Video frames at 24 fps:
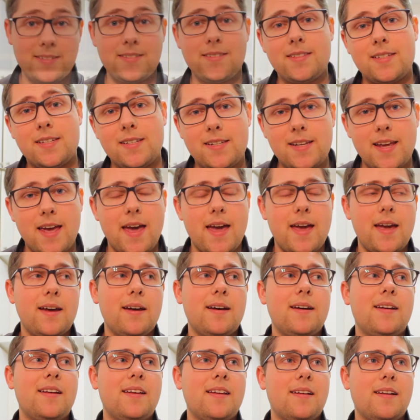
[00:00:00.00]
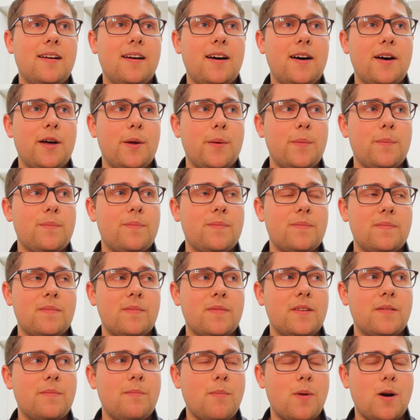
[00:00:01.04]
today,
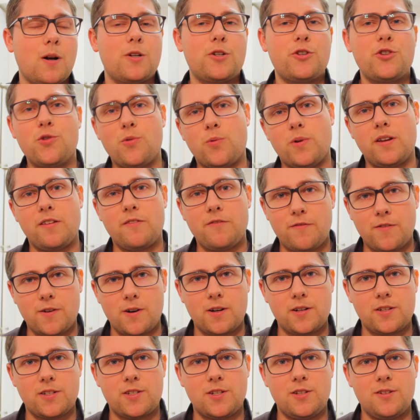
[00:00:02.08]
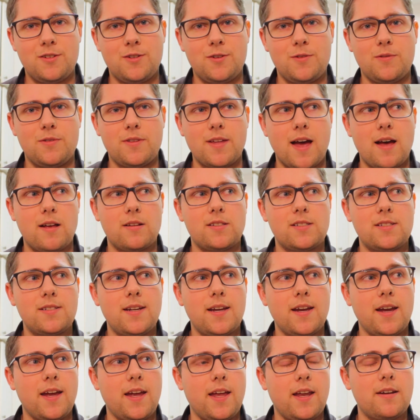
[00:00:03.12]
March 21st,
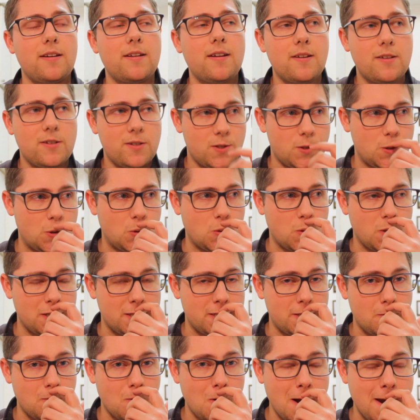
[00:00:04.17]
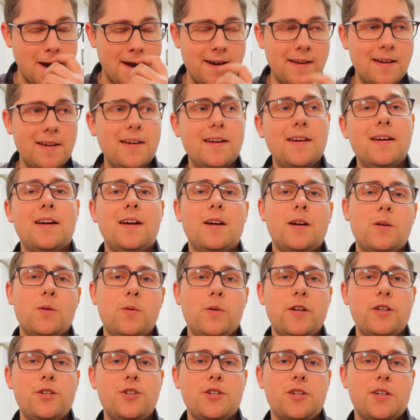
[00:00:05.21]
2021,
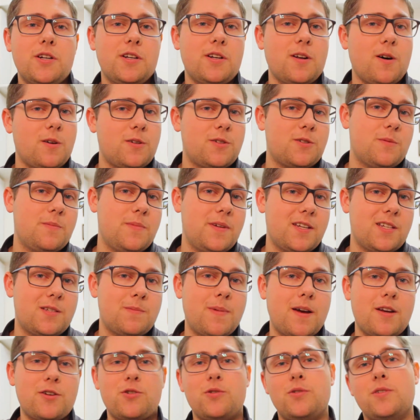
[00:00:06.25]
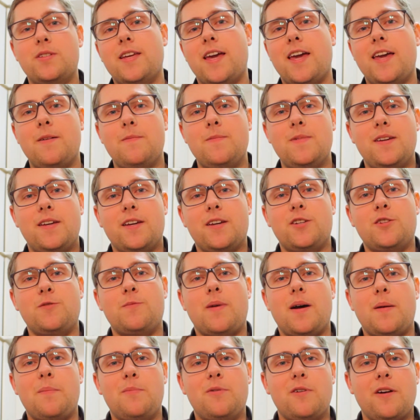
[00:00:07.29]
which could also be a special day because
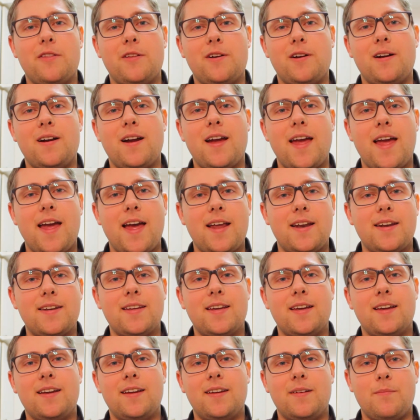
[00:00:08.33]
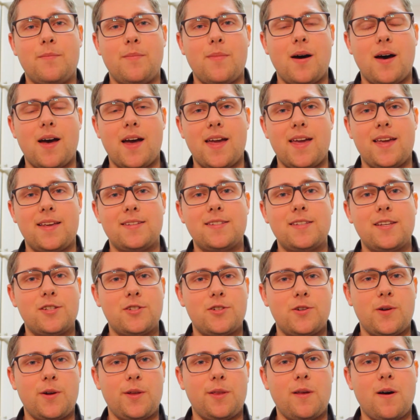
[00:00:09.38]
my brother and my
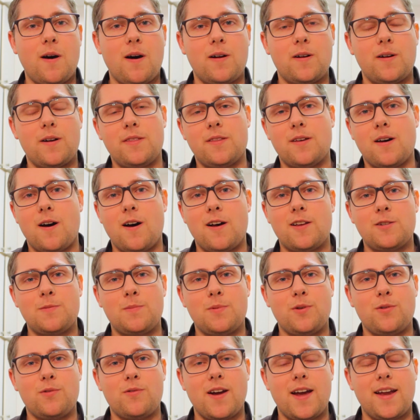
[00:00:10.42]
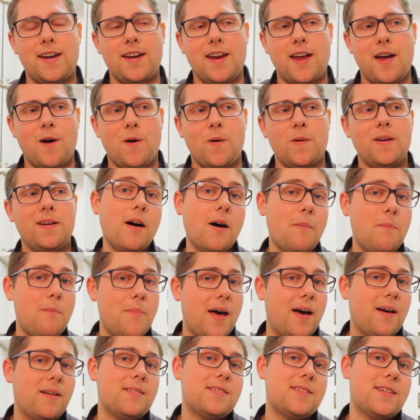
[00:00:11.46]
sister-in-law are in the hospital right now,
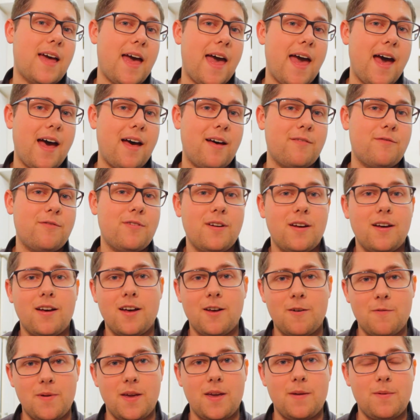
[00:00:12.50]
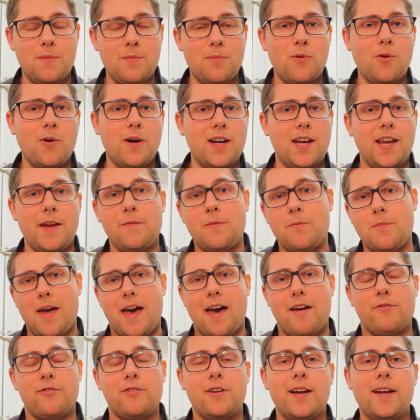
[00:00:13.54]
about to have a baby boy named
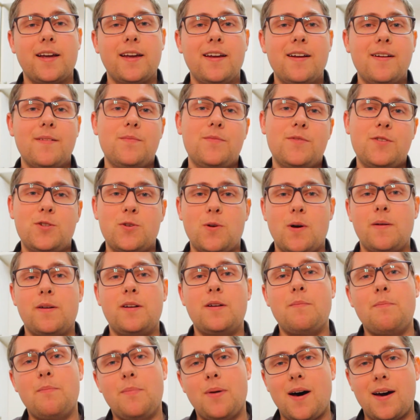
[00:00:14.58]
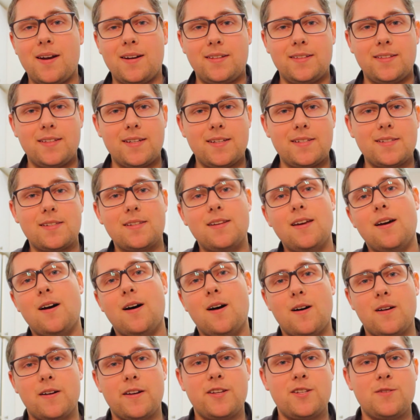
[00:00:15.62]
Maverick. So I'm going to bottle this
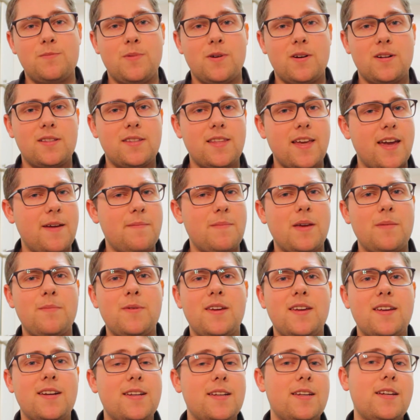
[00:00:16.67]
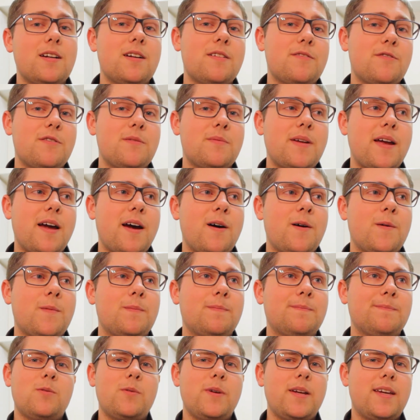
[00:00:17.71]
on his birthday. Maybe in a year from now,
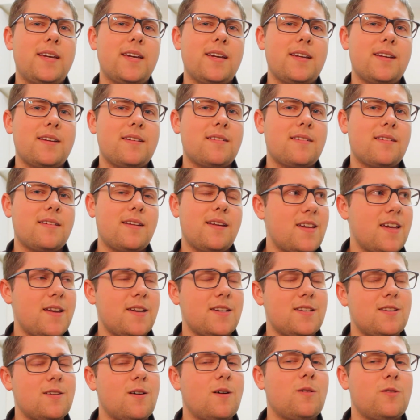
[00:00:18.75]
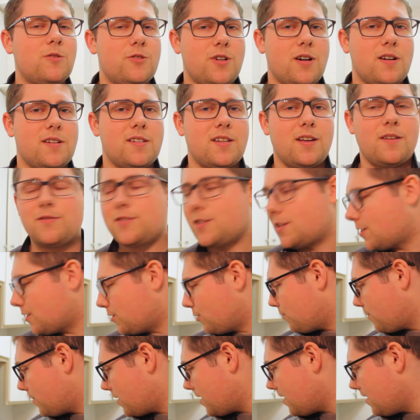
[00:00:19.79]
we can indulge ourselves a
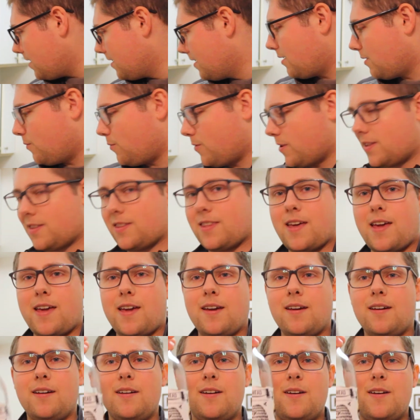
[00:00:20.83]
little bit with a